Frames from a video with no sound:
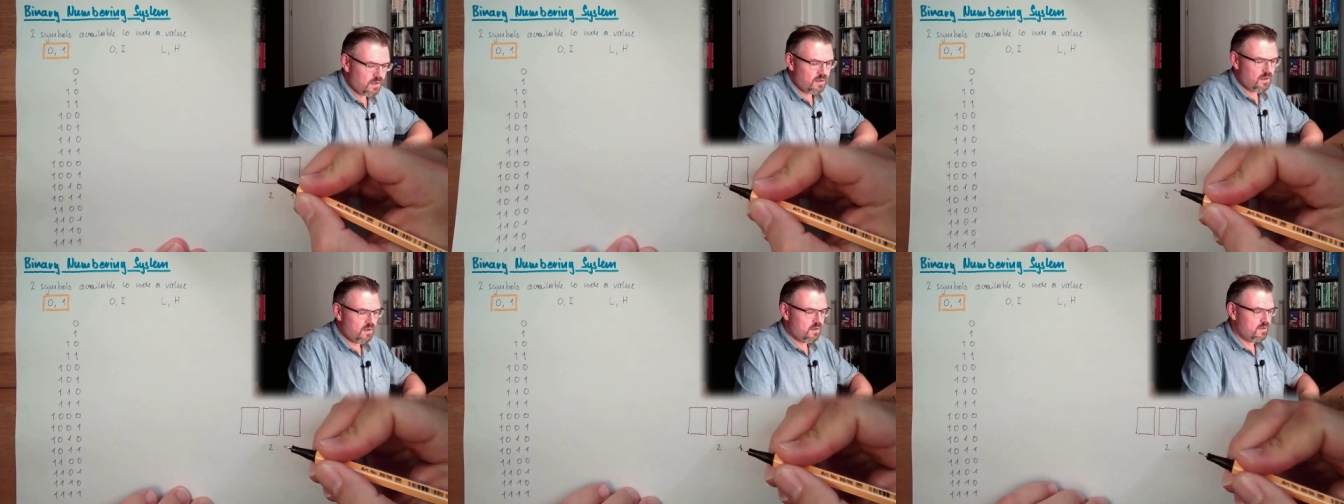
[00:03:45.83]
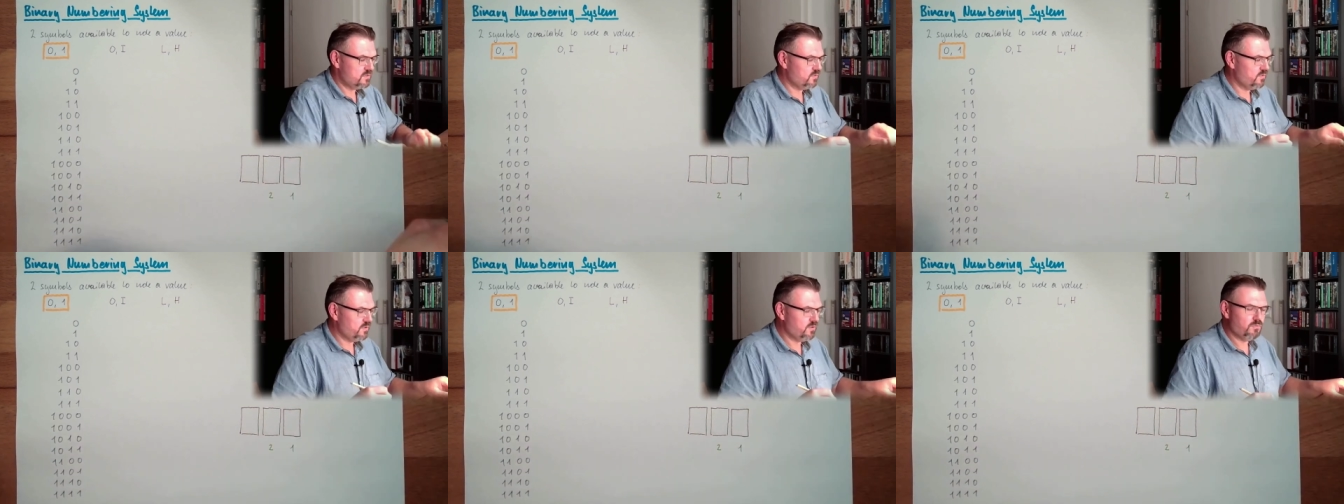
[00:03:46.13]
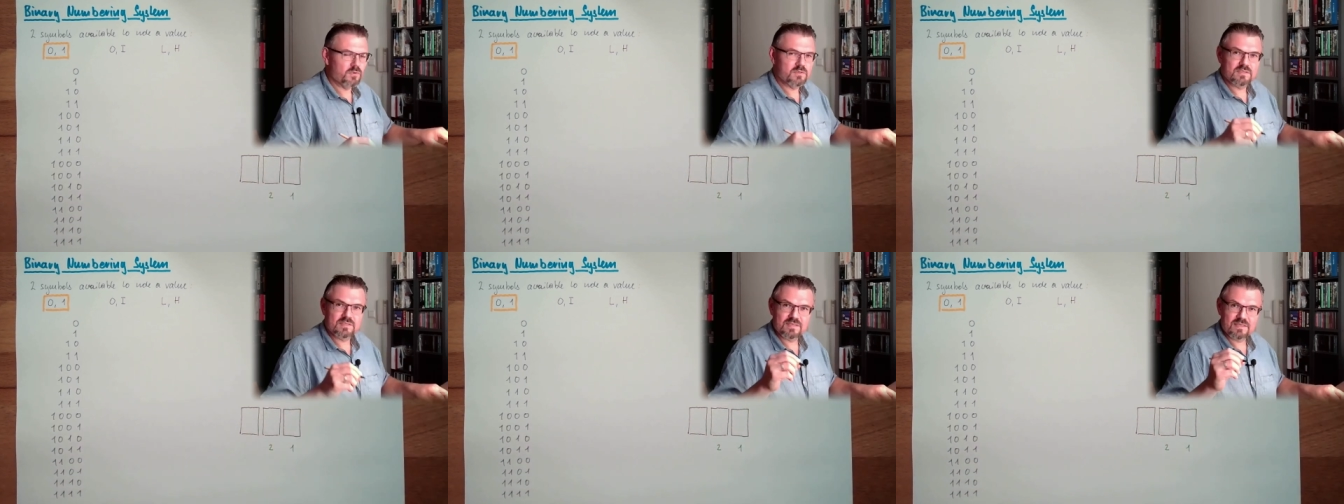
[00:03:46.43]
So it
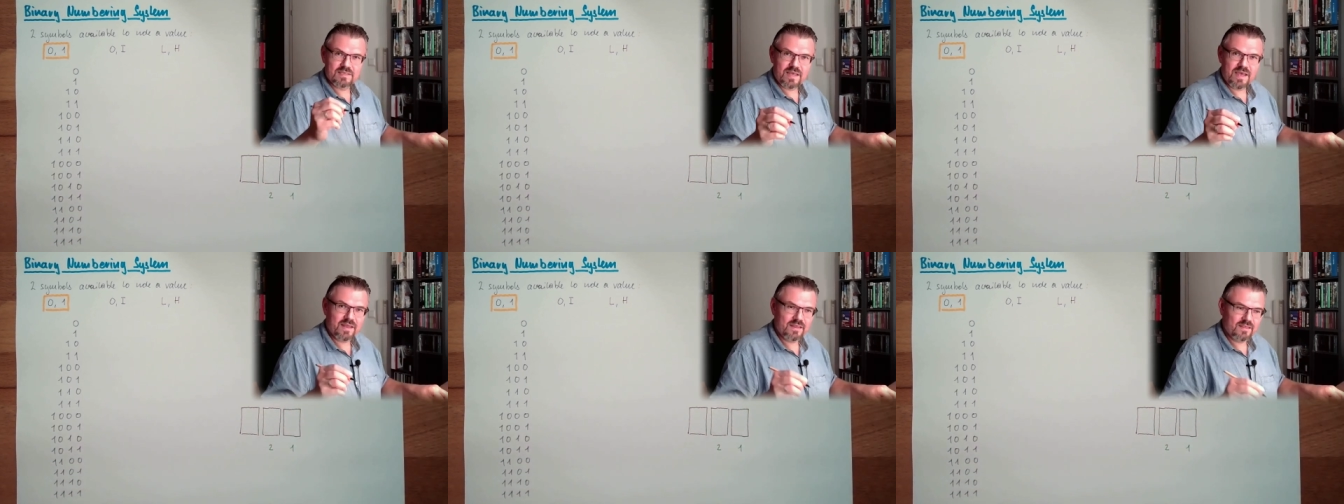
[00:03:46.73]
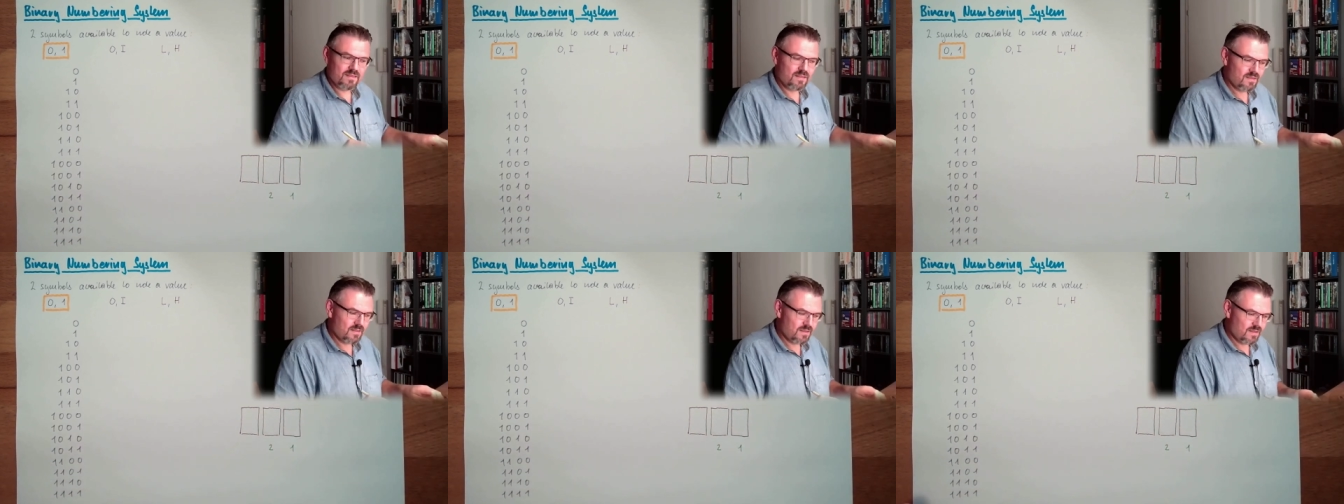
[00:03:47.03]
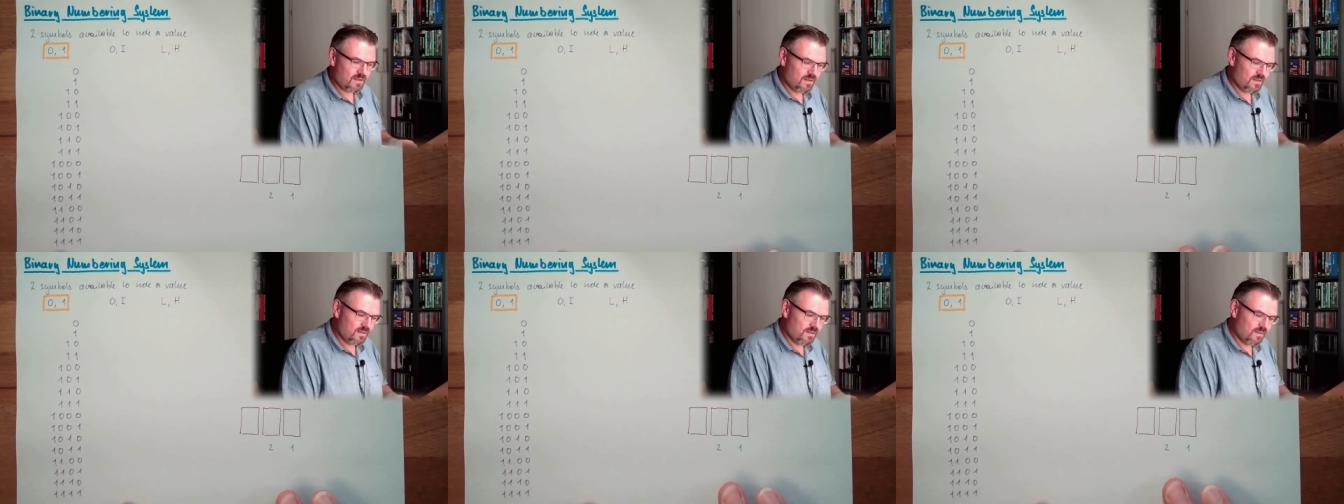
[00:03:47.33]
was 10,
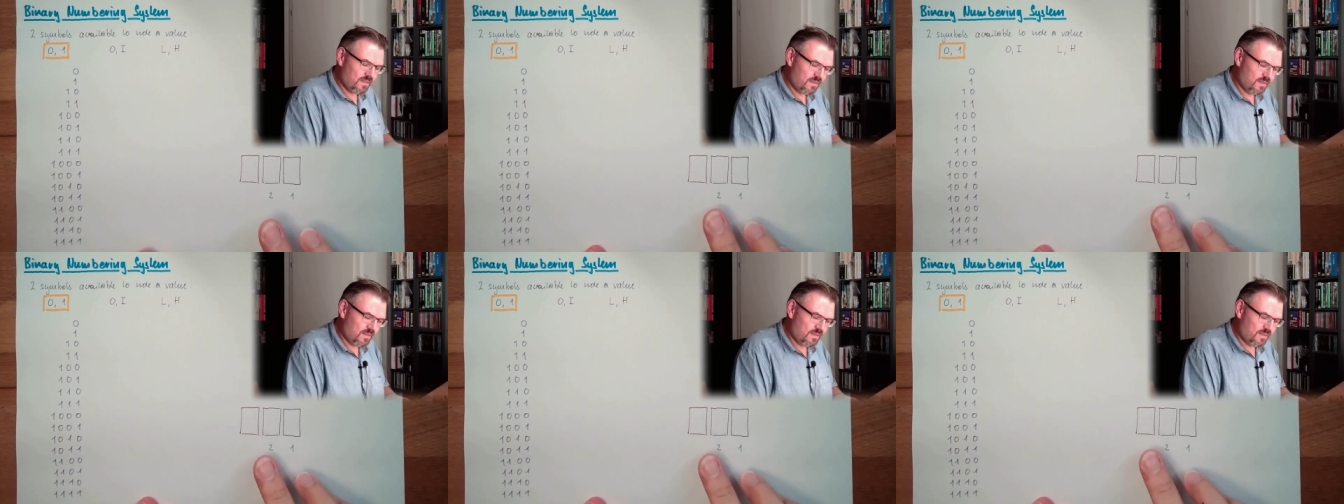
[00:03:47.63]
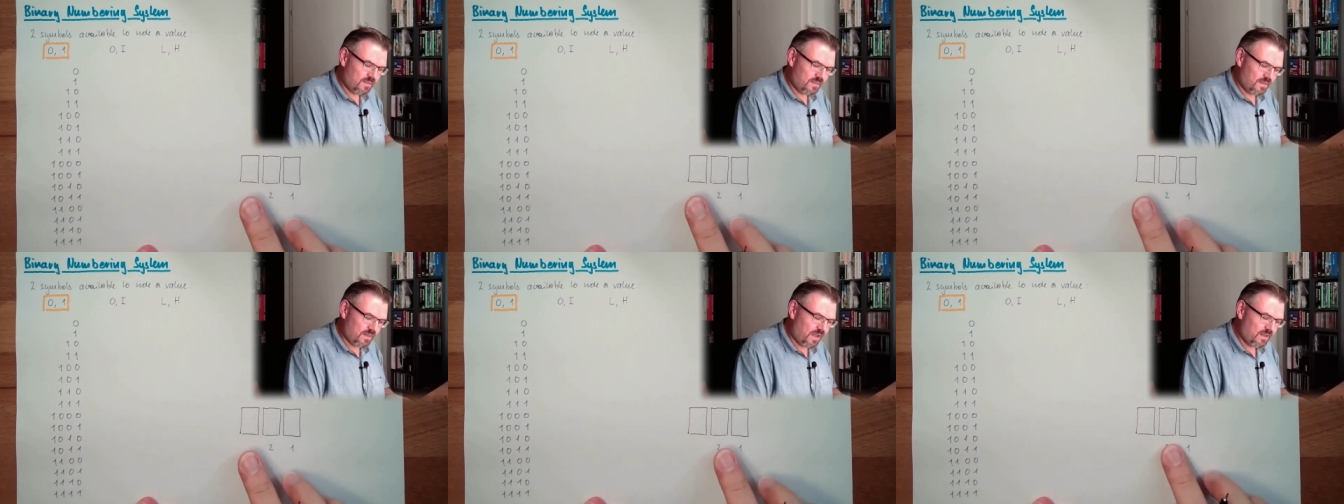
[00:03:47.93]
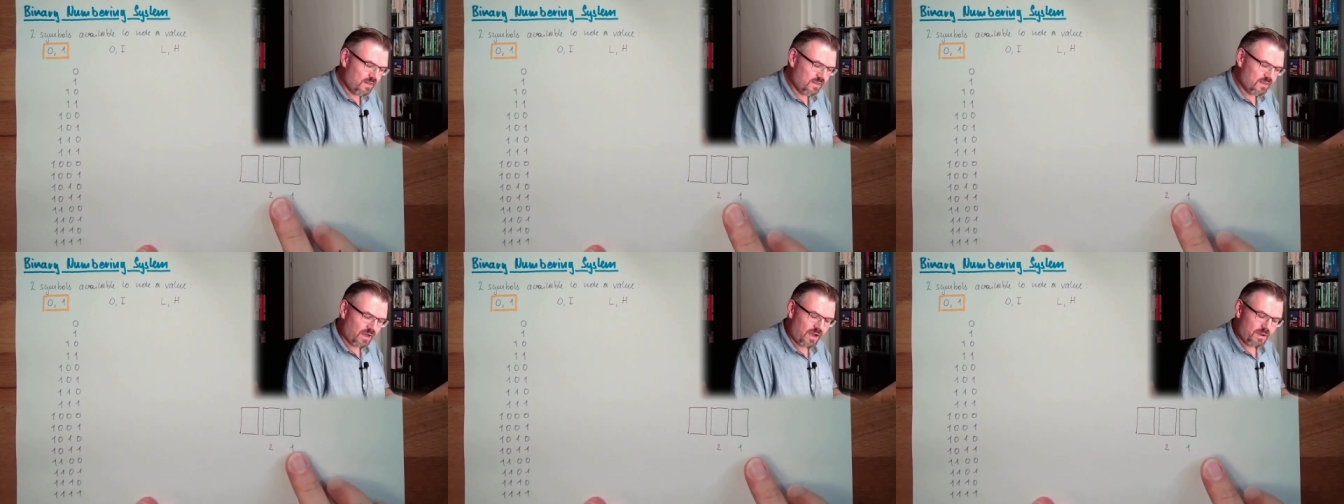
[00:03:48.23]

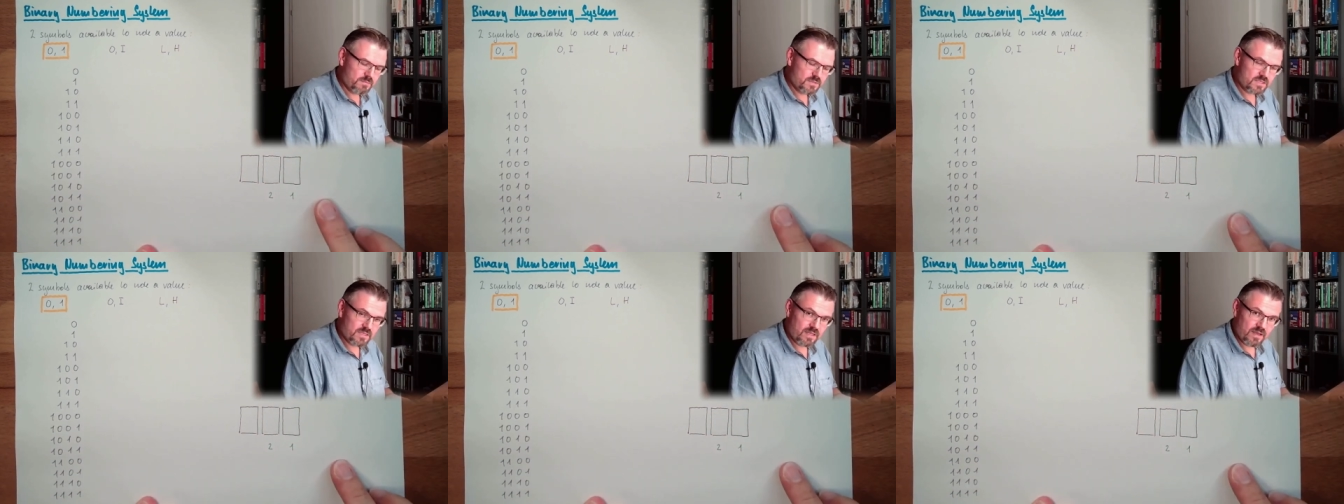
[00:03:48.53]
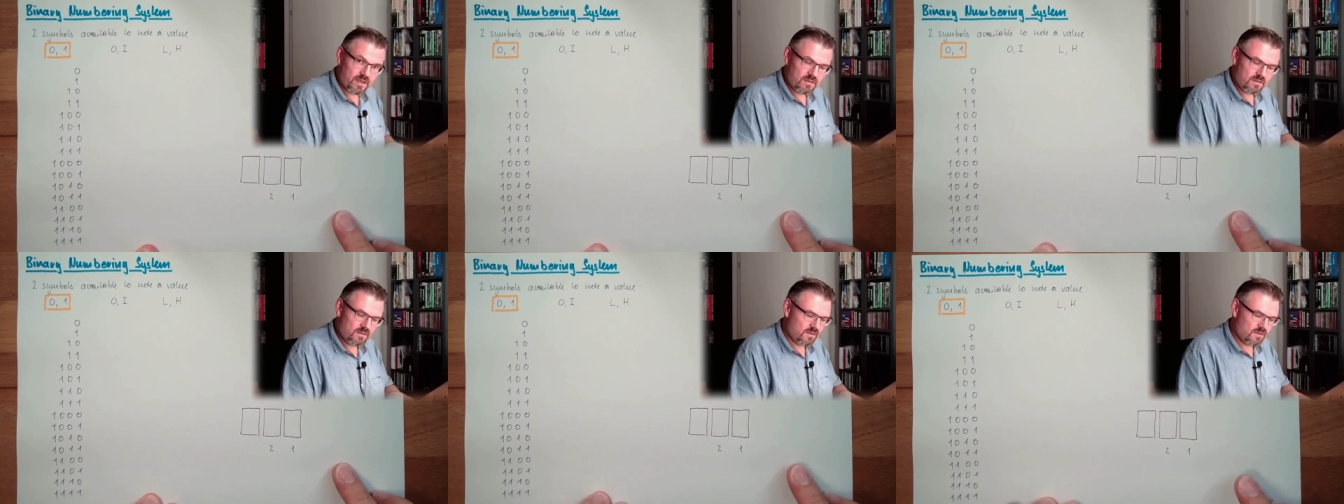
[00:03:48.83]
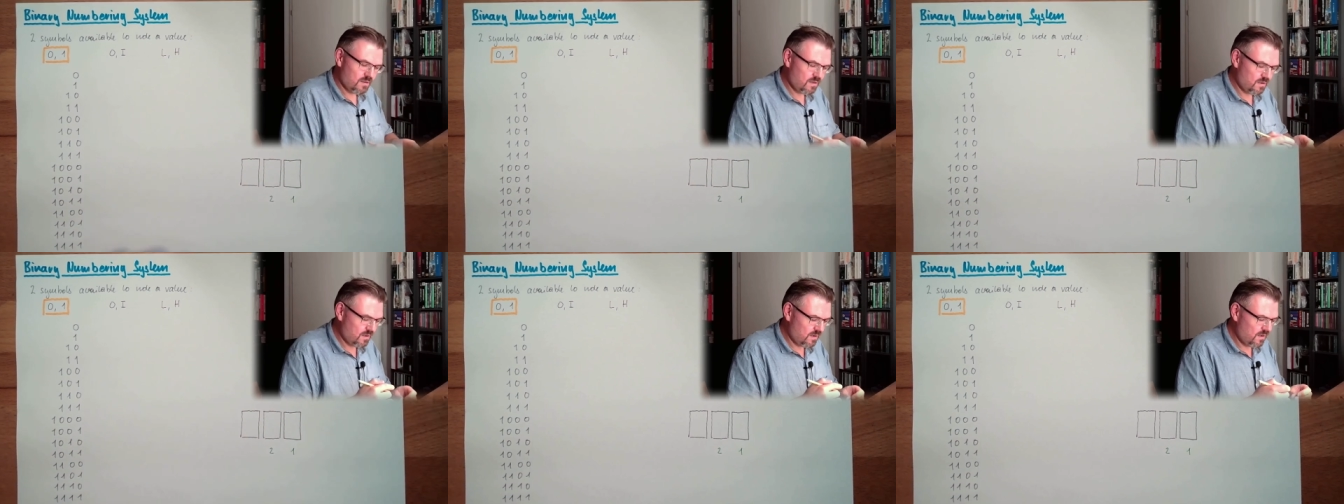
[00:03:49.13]
10 times 10,
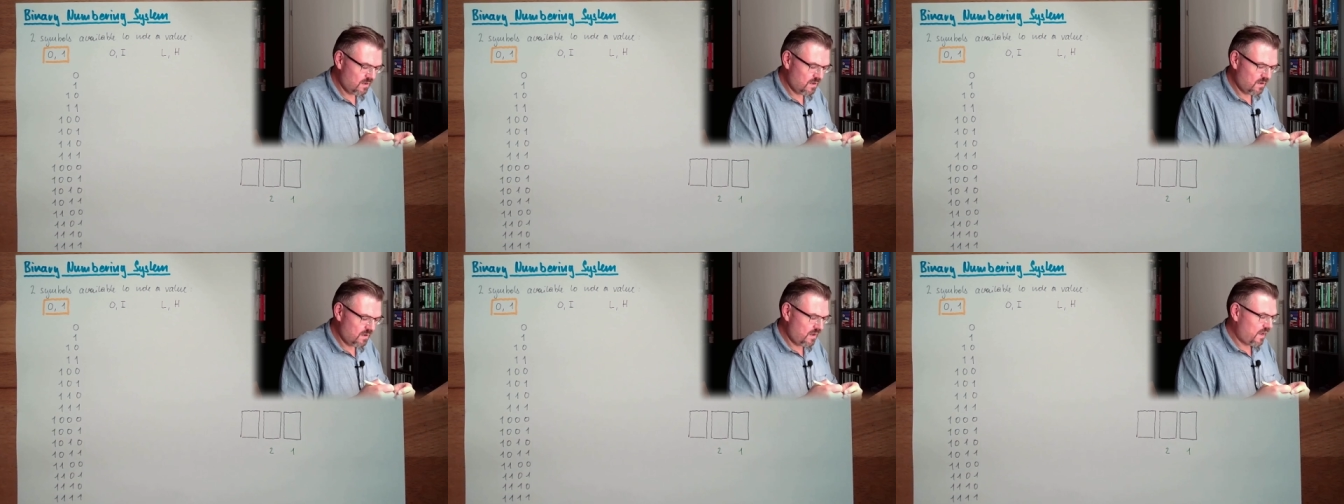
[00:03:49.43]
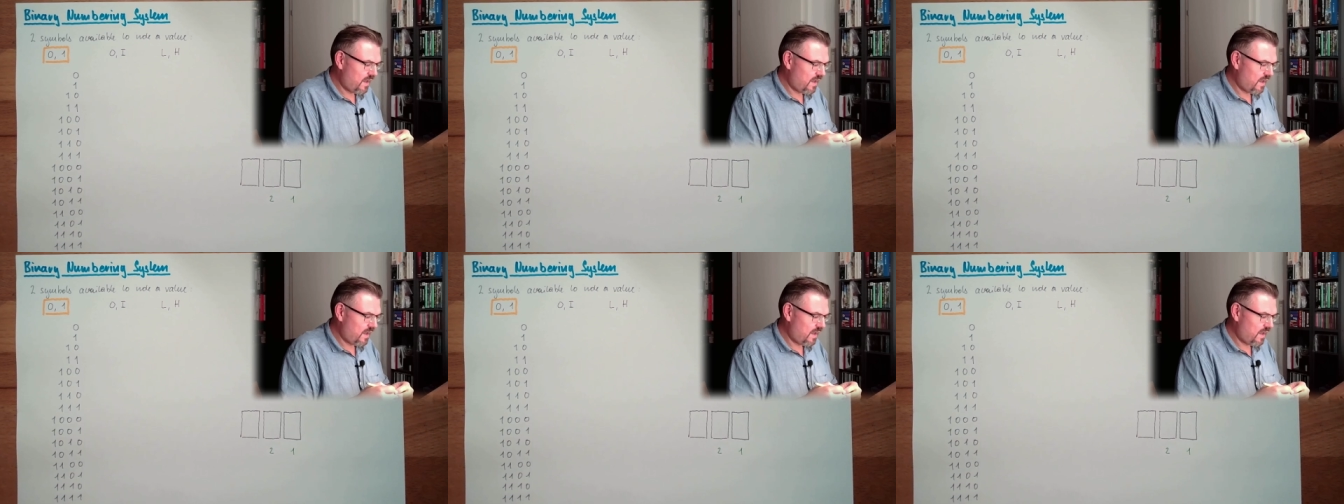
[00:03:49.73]
yeah,